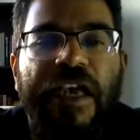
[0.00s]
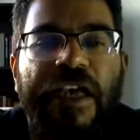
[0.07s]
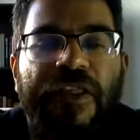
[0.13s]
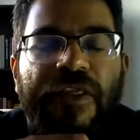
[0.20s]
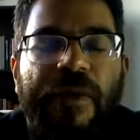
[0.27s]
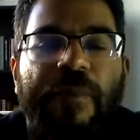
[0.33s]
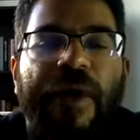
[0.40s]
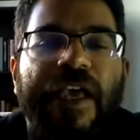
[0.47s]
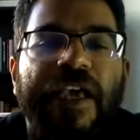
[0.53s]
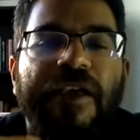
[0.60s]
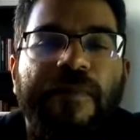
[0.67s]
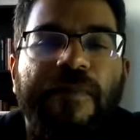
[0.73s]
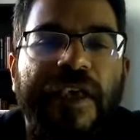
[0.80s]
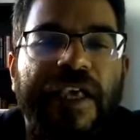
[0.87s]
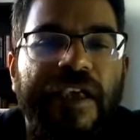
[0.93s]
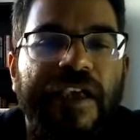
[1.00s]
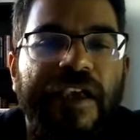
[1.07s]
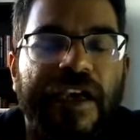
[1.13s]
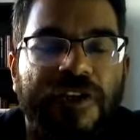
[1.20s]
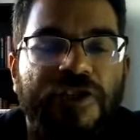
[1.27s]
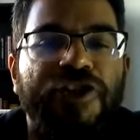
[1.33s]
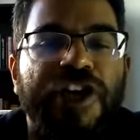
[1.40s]
there may be
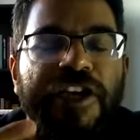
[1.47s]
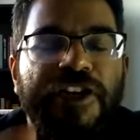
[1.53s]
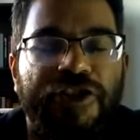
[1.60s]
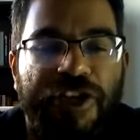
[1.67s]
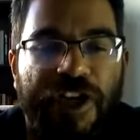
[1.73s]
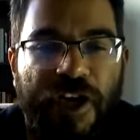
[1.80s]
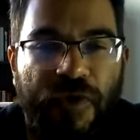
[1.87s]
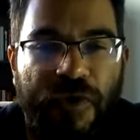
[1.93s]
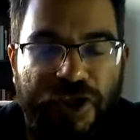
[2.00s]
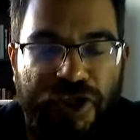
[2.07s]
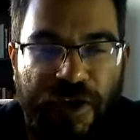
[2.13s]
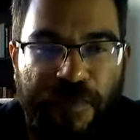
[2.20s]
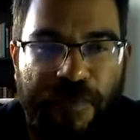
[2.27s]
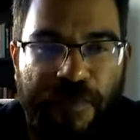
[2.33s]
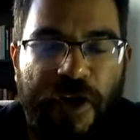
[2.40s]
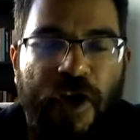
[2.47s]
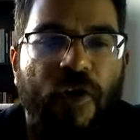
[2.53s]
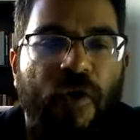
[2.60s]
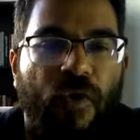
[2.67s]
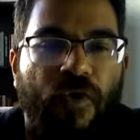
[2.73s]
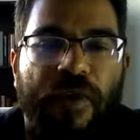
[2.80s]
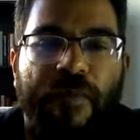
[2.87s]
a change in ownership,
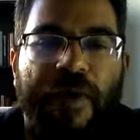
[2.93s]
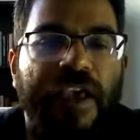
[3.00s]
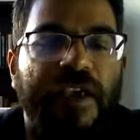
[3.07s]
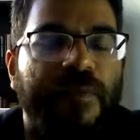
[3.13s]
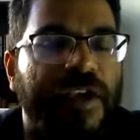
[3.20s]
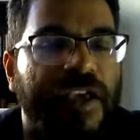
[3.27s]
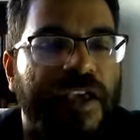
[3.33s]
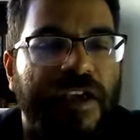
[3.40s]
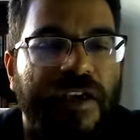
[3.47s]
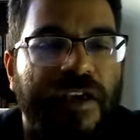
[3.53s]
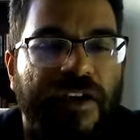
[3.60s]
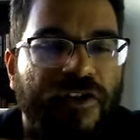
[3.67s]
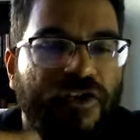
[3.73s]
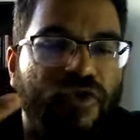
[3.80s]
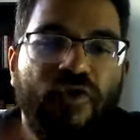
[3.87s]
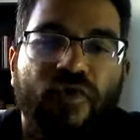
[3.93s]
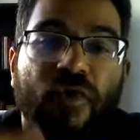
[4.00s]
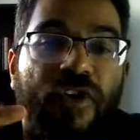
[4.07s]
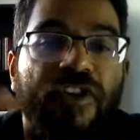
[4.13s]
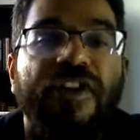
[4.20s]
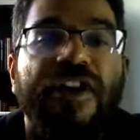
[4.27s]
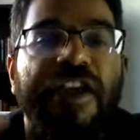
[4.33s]
or there may be 2 or
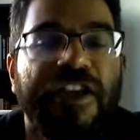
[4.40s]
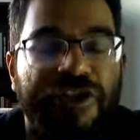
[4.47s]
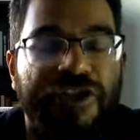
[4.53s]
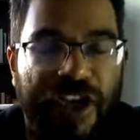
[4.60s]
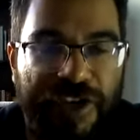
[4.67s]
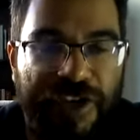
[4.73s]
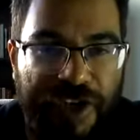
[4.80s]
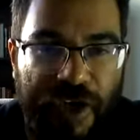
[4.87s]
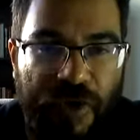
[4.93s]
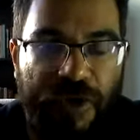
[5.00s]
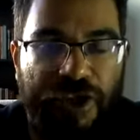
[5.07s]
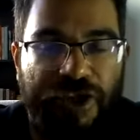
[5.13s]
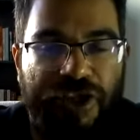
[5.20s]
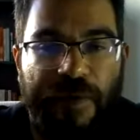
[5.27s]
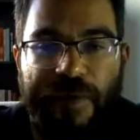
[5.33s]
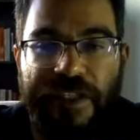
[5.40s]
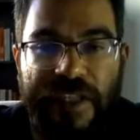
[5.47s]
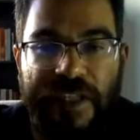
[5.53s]
3 change in ownerships.